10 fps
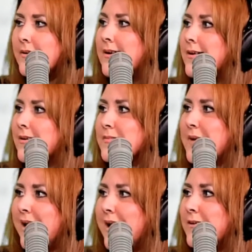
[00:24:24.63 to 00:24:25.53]
Because
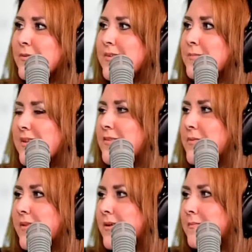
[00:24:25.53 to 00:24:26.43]
my aunt was obsessed
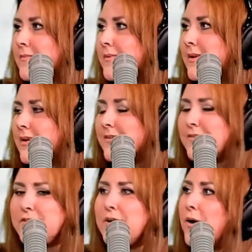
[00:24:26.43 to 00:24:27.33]
with him. And
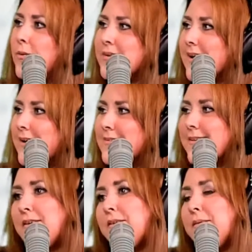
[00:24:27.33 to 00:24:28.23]
so she always asked,
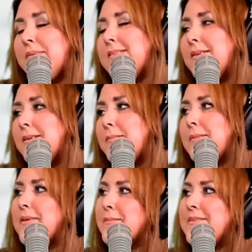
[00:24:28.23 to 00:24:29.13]
like, oh, I miss him. And
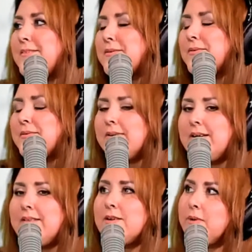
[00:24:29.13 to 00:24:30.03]
I'm like, me too.
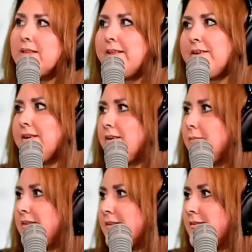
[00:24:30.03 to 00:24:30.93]
And then a week later, I get a
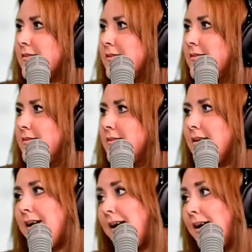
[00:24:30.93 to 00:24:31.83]
message.
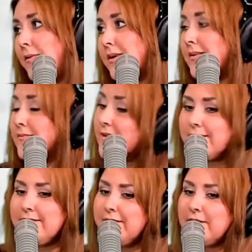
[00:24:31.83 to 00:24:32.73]
Like, hi, we're kind of like,
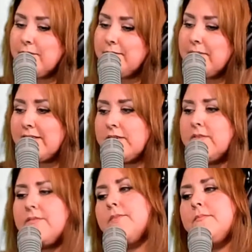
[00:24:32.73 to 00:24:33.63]
you know, we're
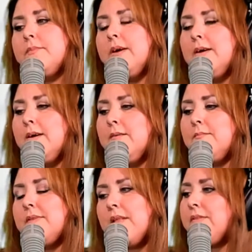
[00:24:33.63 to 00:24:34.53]
messaging from
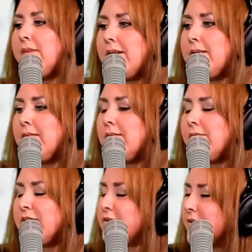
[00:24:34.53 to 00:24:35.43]
Ms. Leslie in
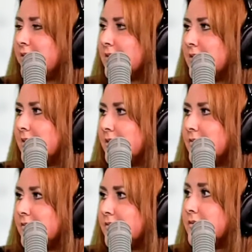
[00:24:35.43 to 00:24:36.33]
veterinary clinic,
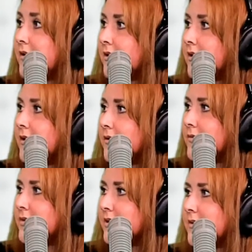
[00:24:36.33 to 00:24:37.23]
and there's a dog here.
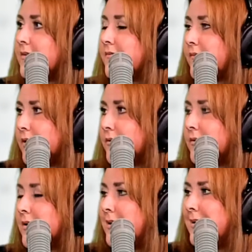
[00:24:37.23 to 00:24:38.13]
We checked the info.